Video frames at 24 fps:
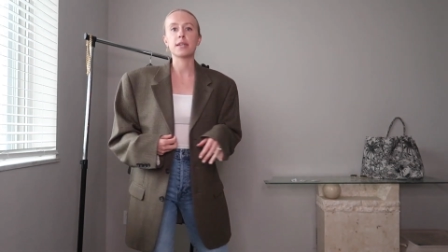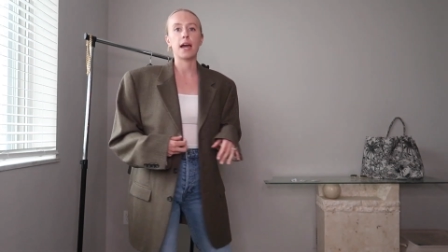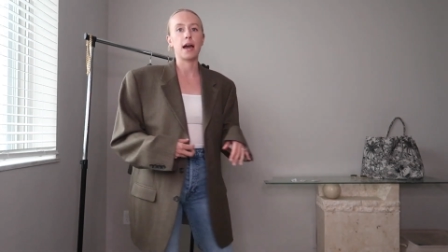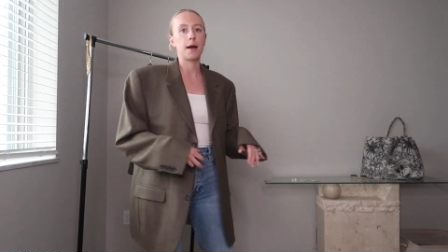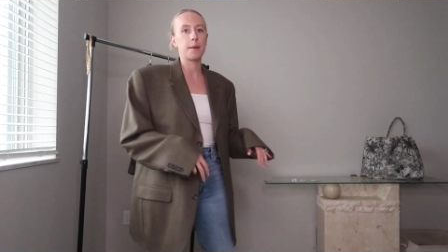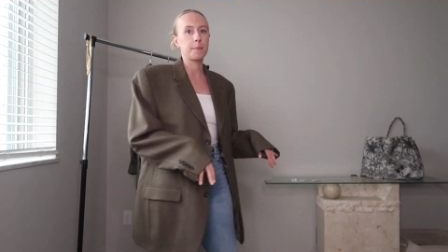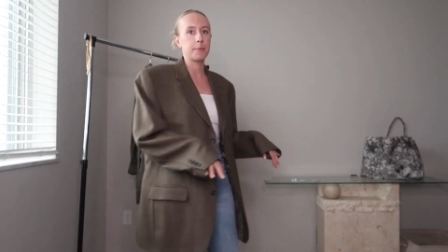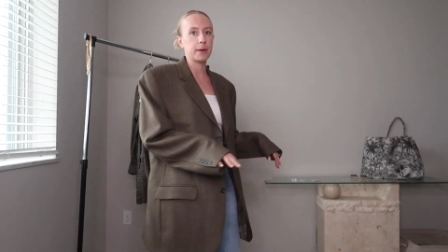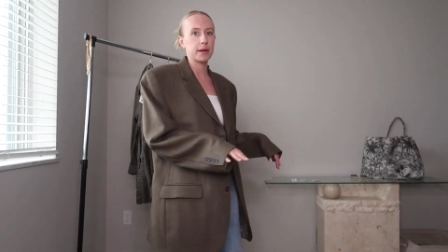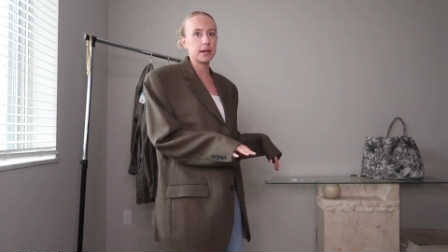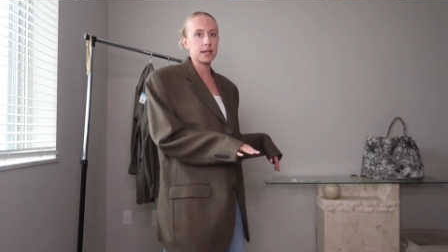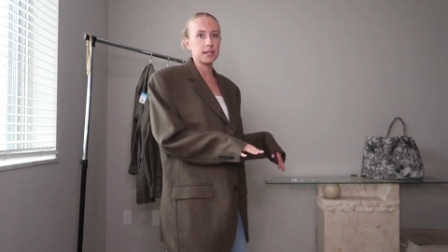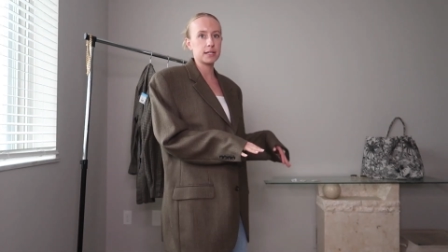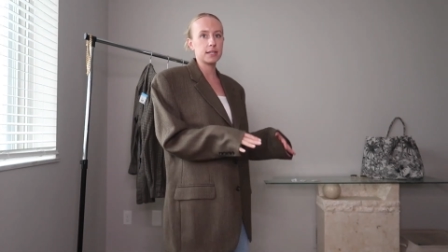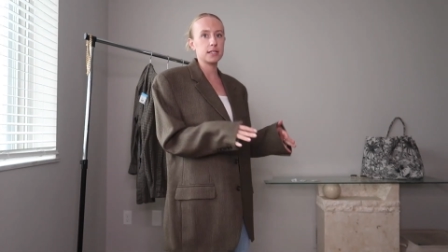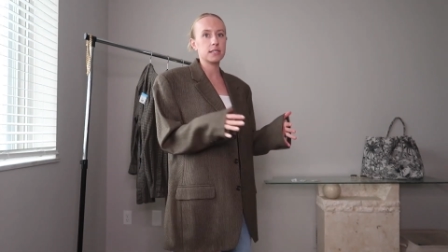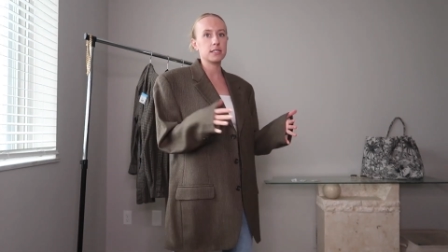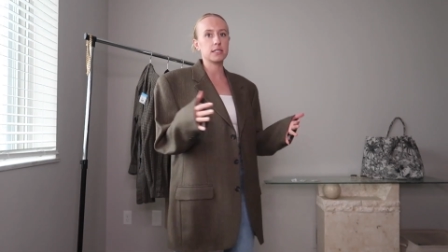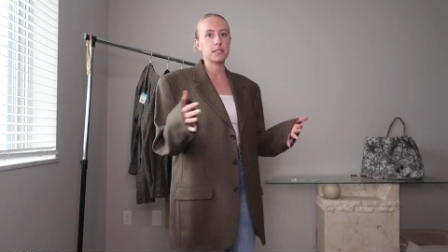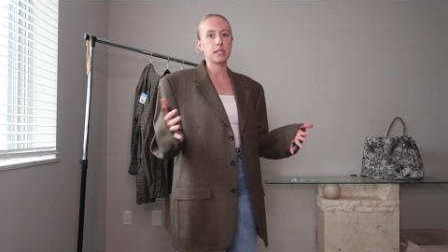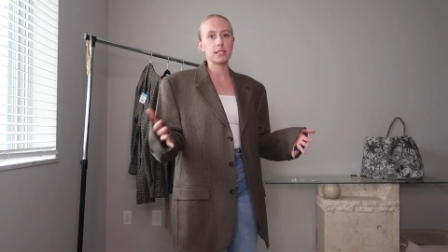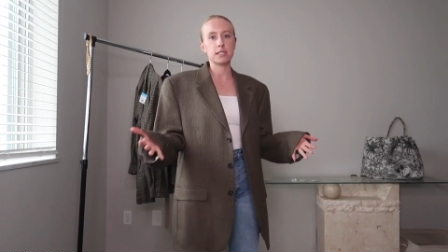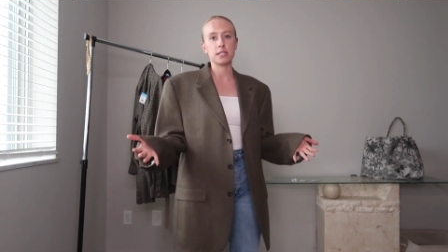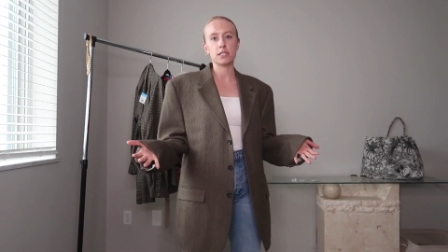yeah, but
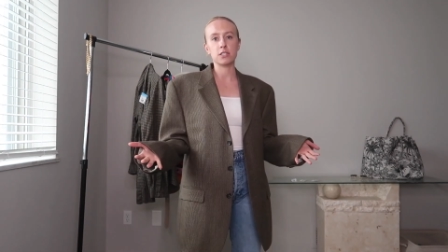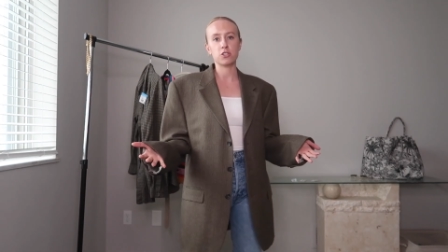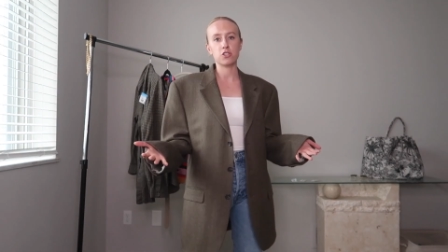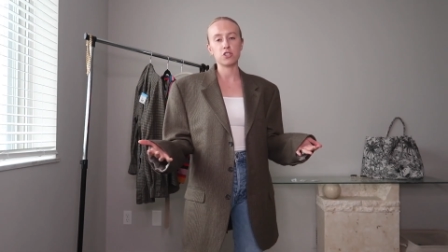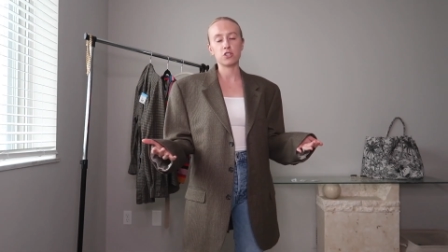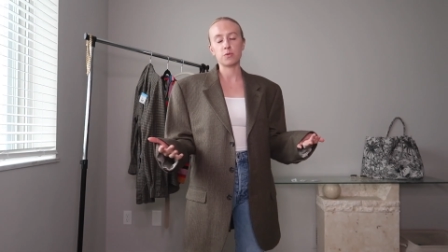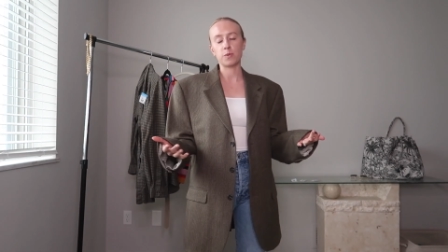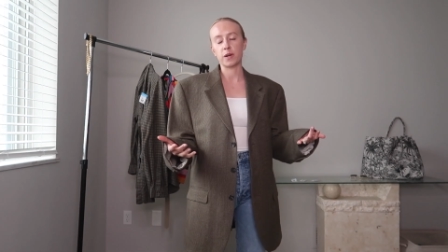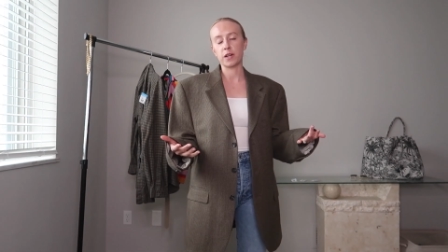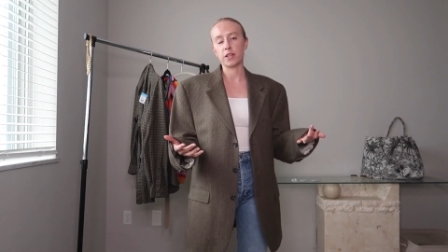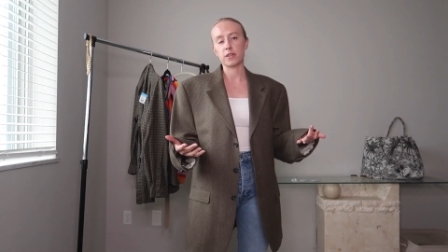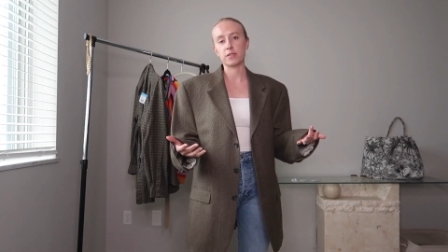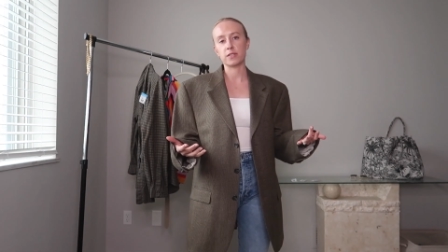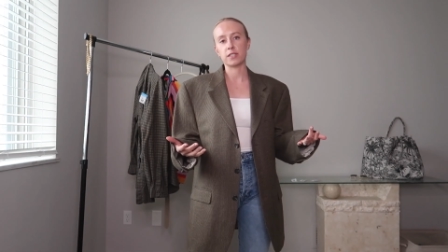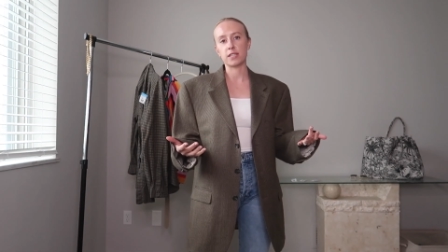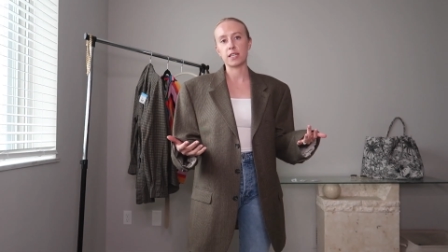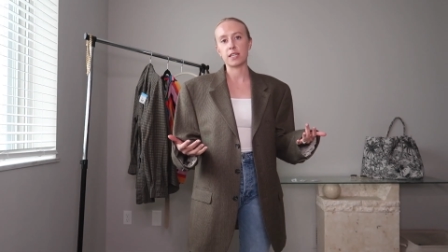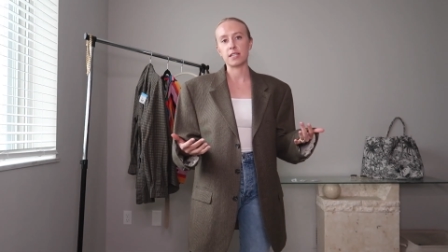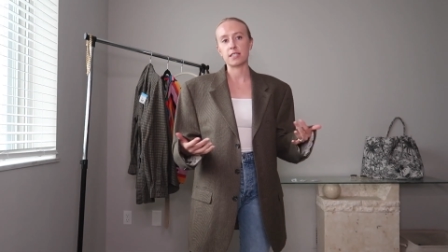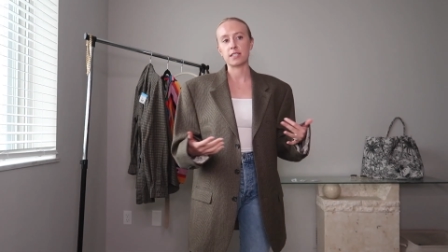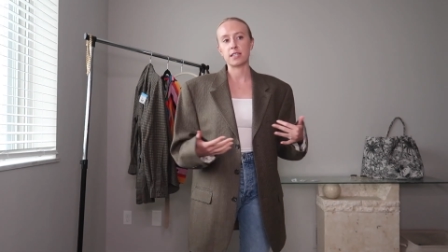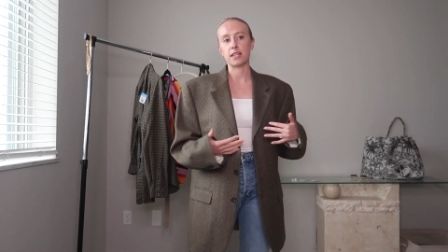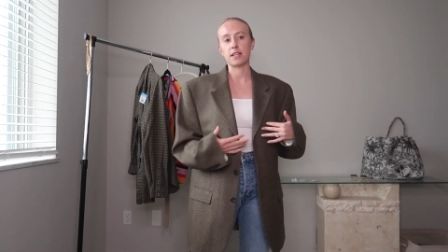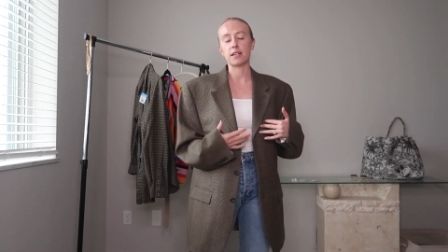this is just one of those
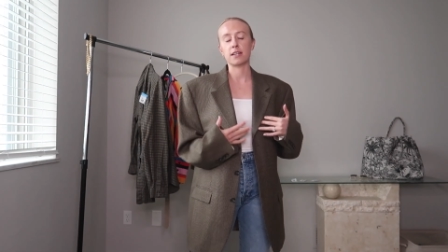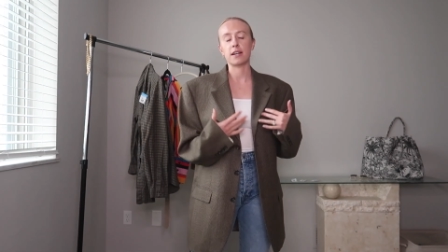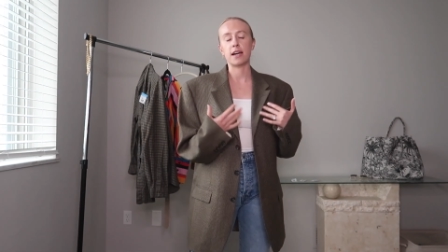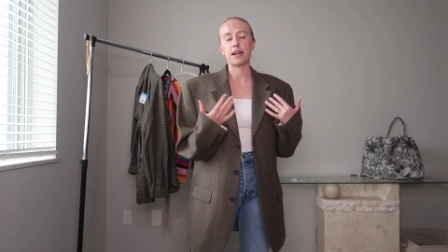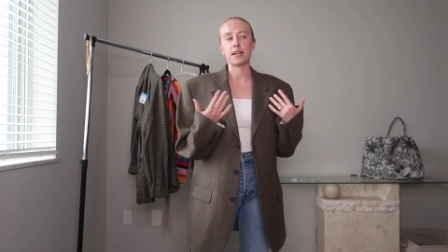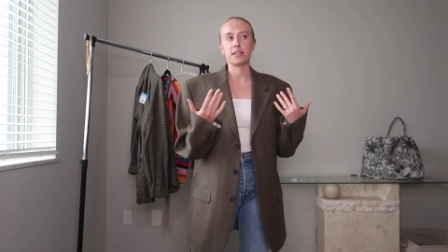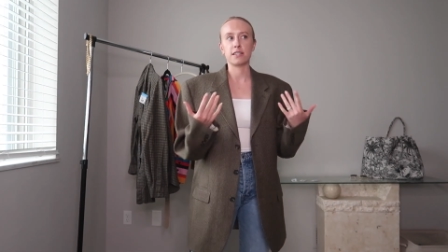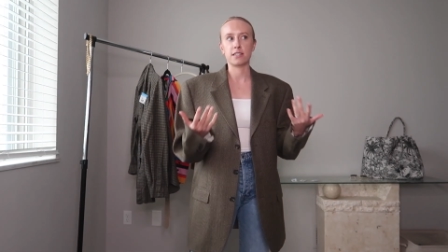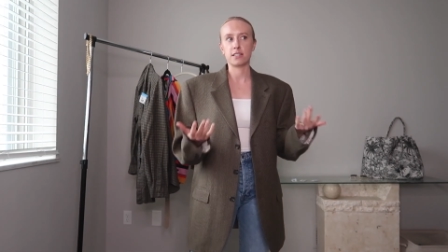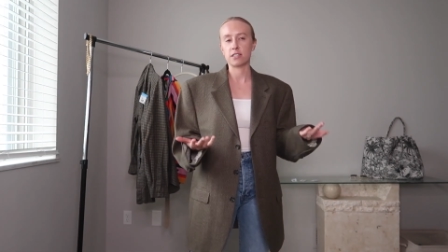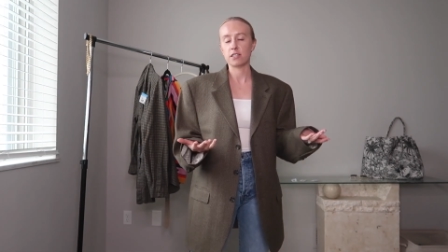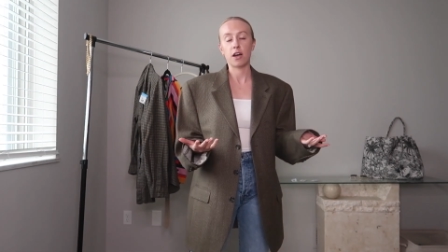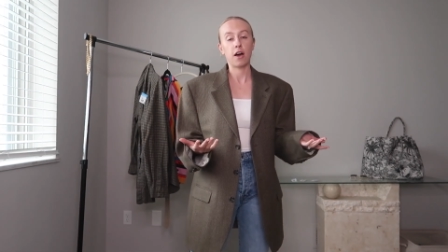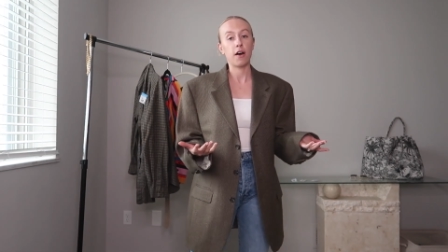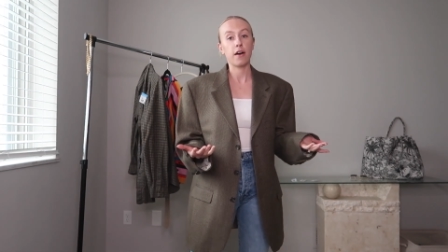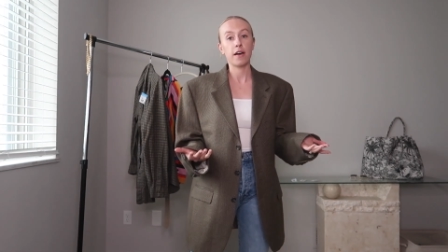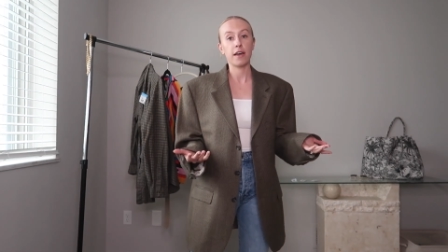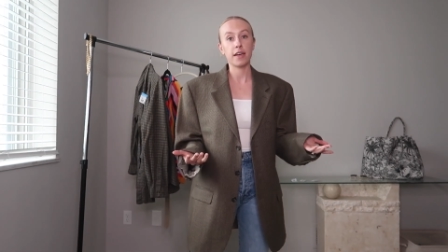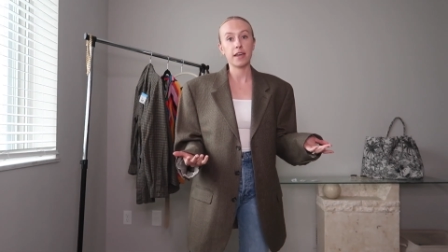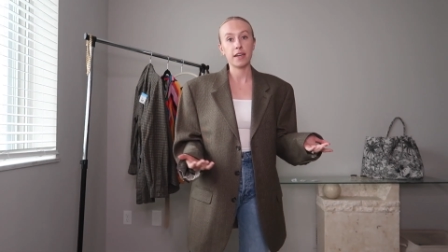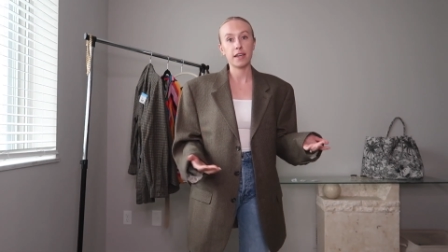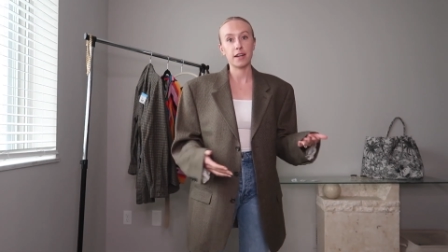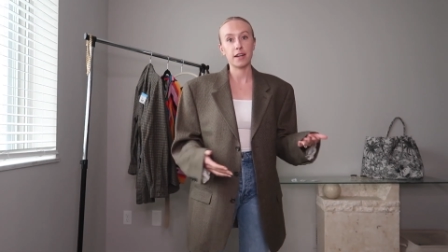things that I saw it